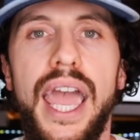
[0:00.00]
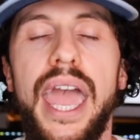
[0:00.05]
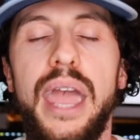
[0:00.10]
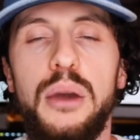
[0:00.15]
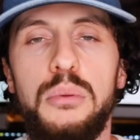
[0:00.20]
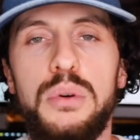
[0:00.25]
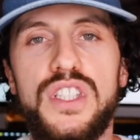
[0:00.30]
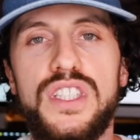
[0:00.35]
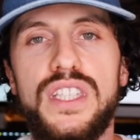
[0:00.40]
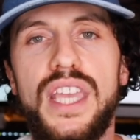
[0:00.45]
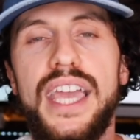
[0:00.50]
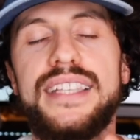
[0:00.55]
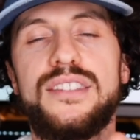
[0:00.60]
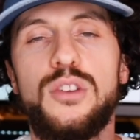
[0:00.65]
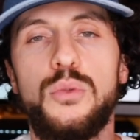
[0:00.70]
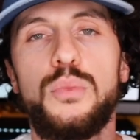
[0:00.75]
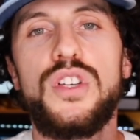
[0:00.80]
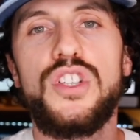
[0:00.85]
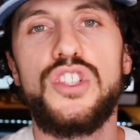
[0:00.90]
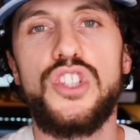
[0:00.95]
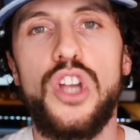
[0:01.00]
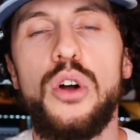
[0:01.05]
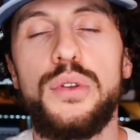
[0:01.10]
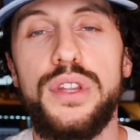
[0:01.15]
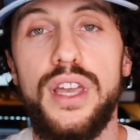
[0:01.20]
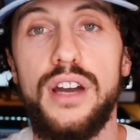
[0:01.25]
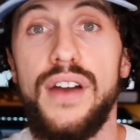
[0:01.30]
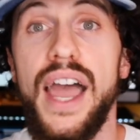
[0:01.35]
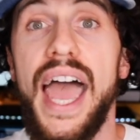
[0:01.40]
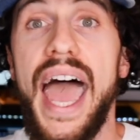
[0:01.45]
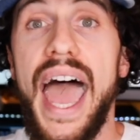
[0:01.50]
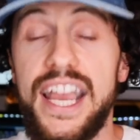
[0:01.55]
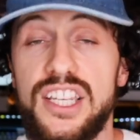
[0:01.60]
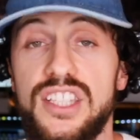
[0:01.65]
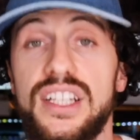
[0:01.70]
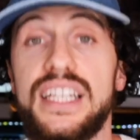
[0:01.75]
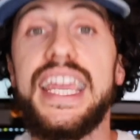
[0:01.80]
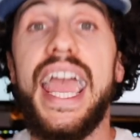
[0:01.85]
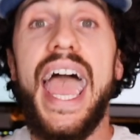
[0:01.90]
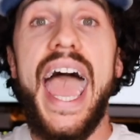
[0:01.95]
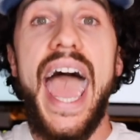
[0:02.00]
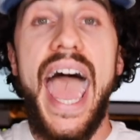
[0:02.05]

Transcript: It's a result of actually